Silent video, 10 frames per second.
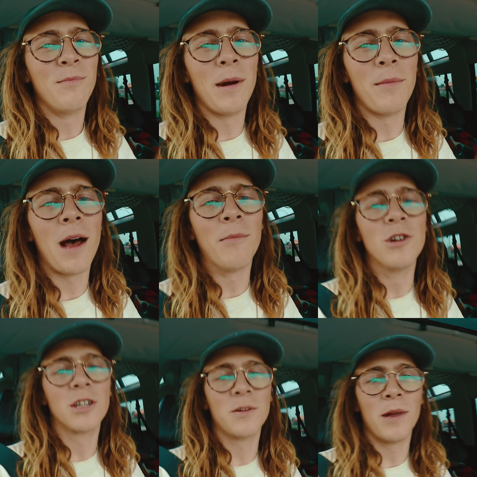My mom
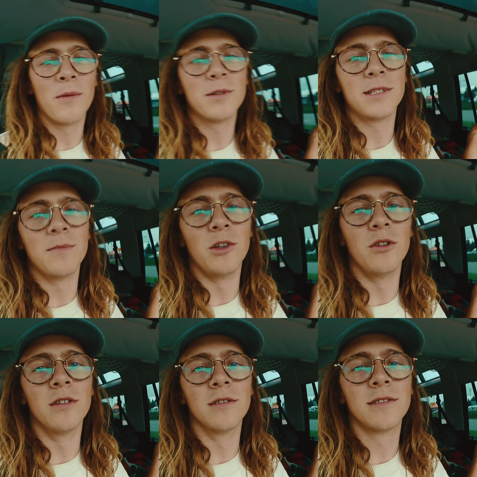hooked me up with some
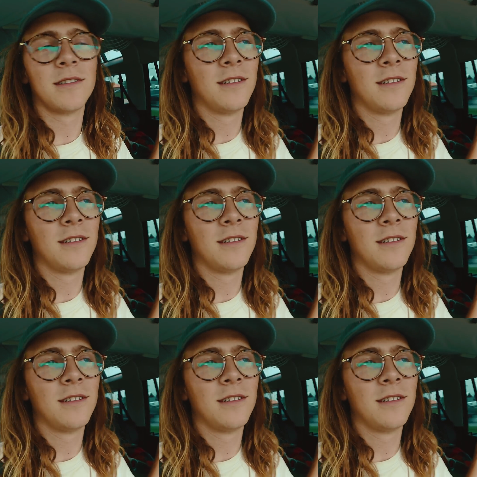noodles.